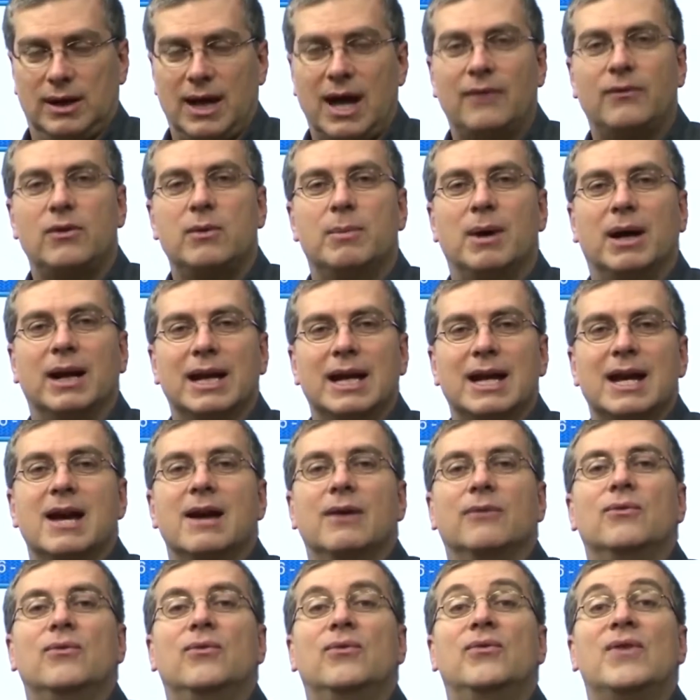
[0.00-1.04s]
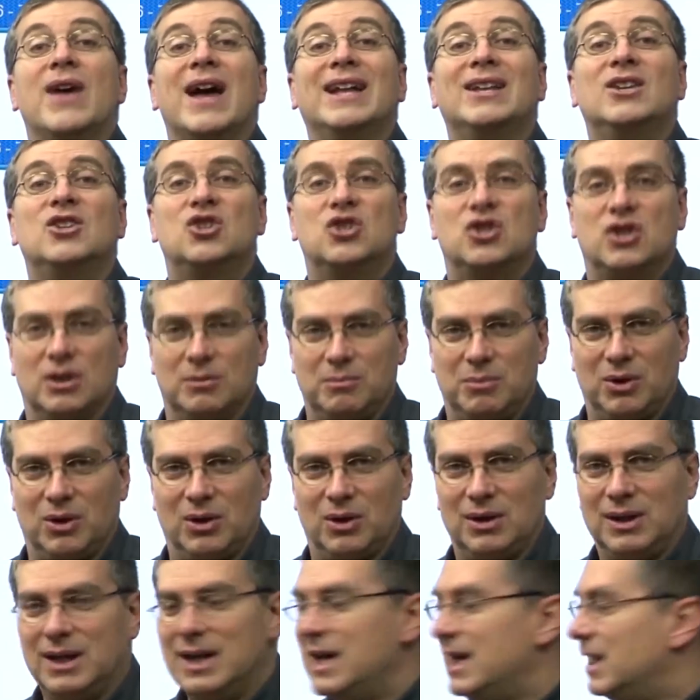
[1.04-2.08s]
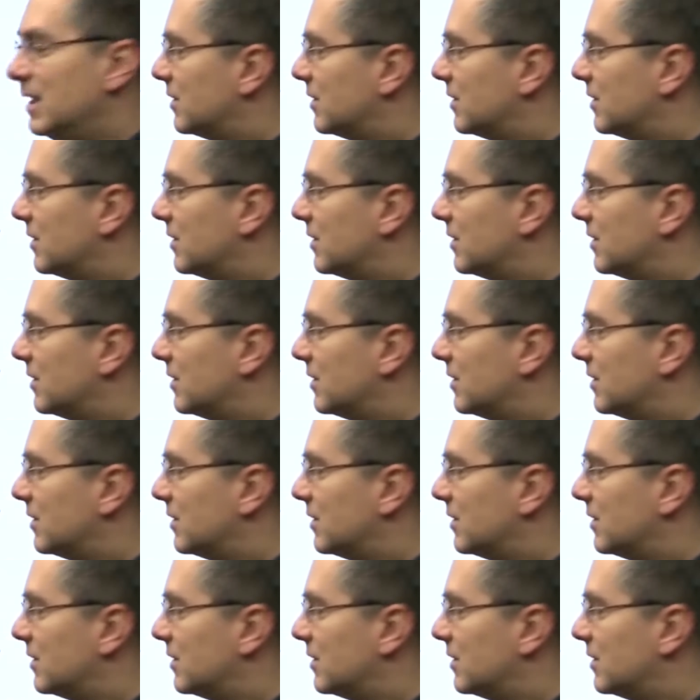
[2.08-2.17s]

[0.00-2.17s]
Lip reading: Everybody, vegetable.